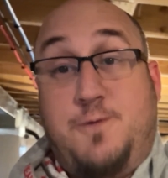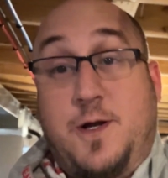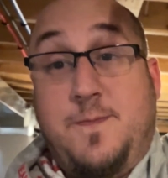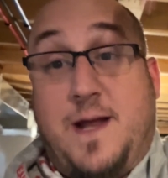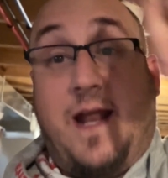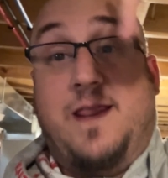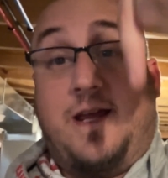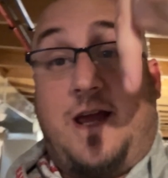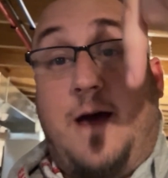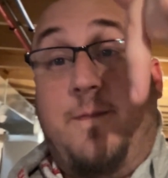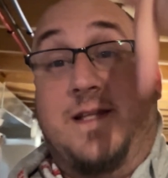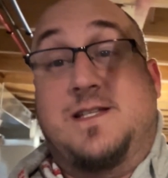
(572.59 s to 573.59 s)
put them down in the
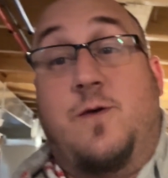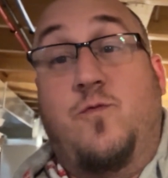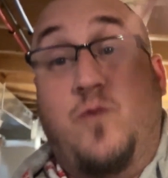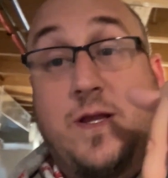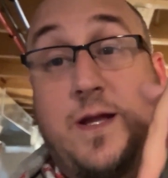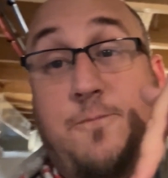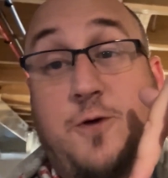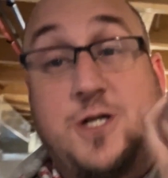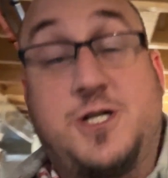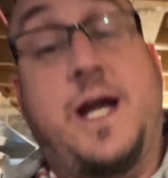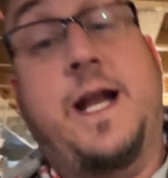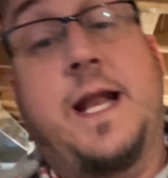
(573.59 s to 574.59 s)
comments. I would really
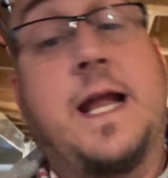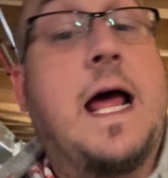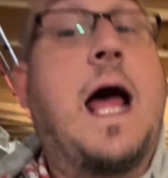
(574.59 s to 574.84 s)
appreciate it.